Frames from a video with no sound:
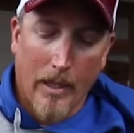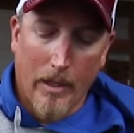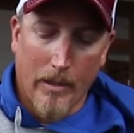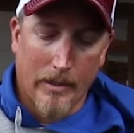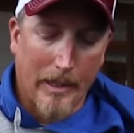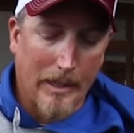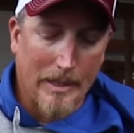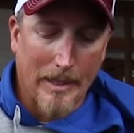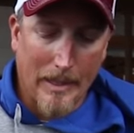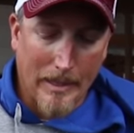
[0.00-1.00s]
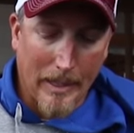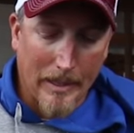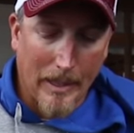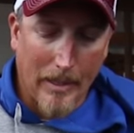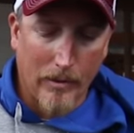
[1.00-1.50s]
It's got a
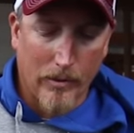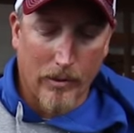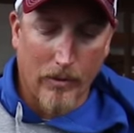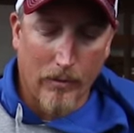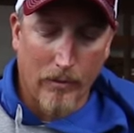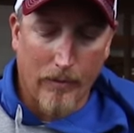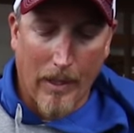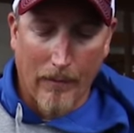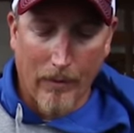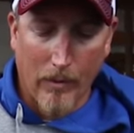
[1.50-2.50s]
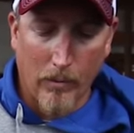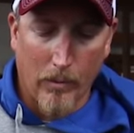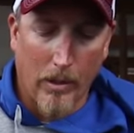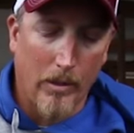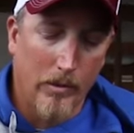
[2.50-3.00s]
16th ounce
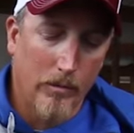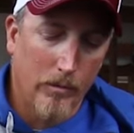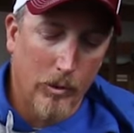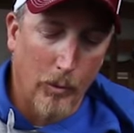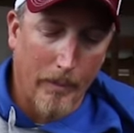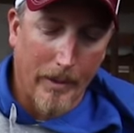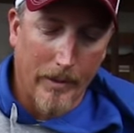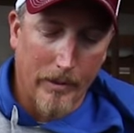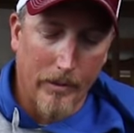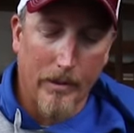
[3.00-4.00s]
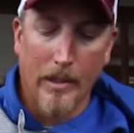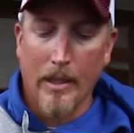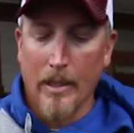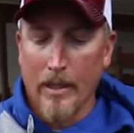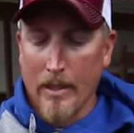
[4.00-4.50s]
5-aught swim bait hook,
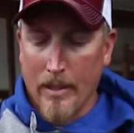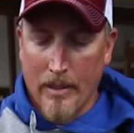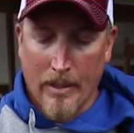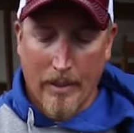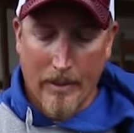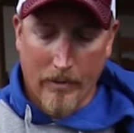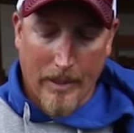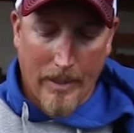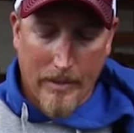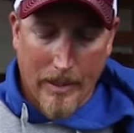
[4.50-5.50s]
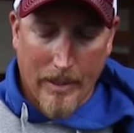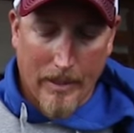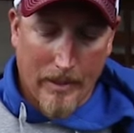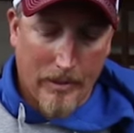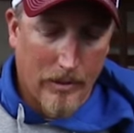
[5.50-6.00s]
and then on the
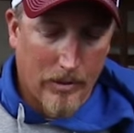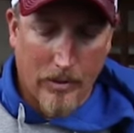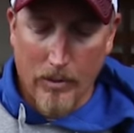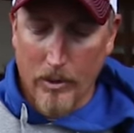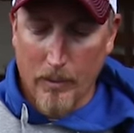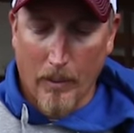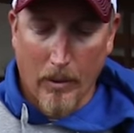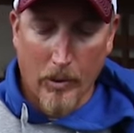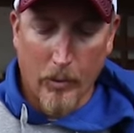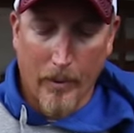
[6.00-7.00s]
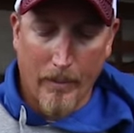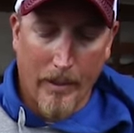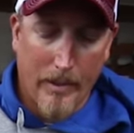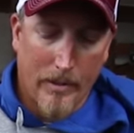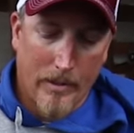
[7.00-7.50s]
outside, just smaller swim
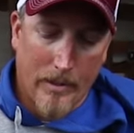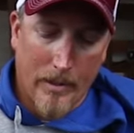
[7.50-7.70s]
baits.